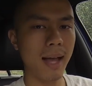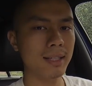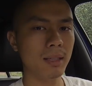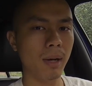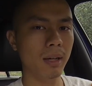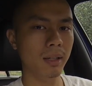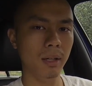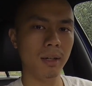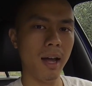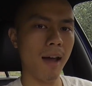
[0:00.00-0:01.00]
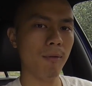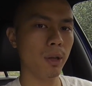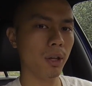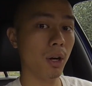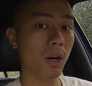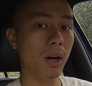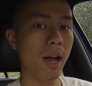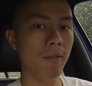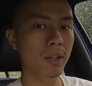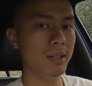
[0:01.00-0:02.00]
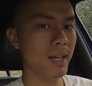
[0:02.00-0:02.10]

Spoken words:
lasted about a year and a half with her heavy